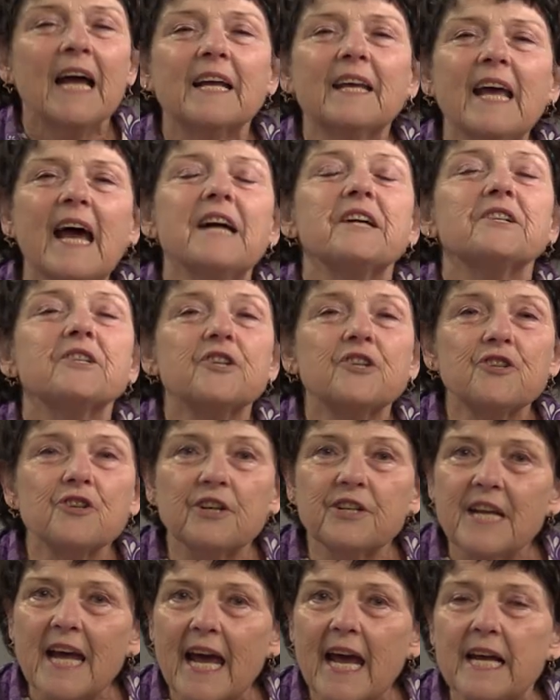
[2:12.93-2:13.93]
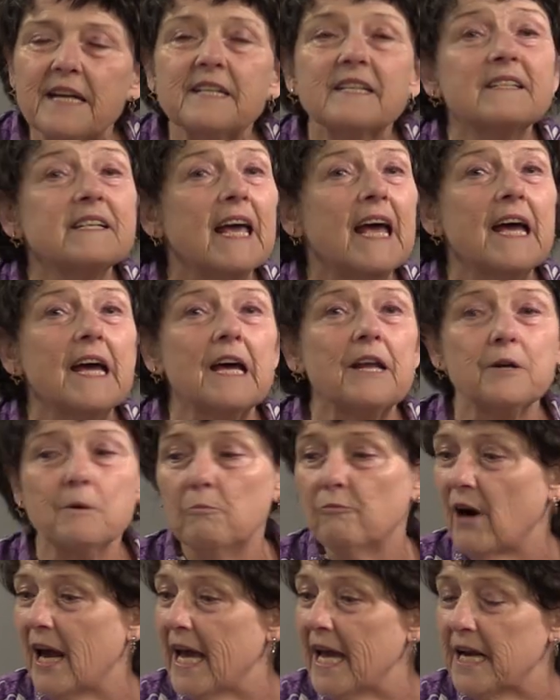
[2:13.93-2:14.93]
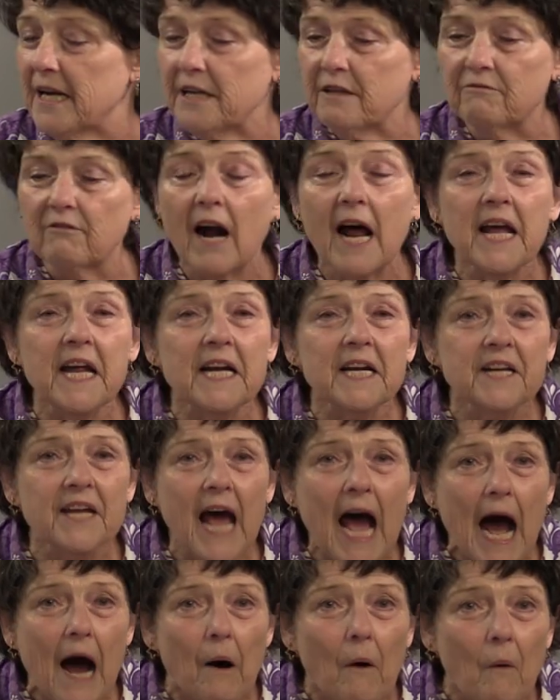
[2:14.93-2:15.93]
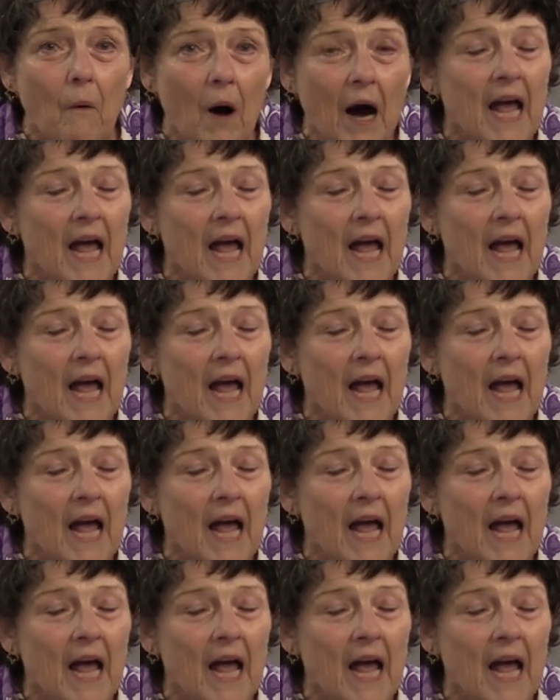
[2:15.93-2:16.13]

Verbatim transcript: Get your teddies, get 'em ready right now.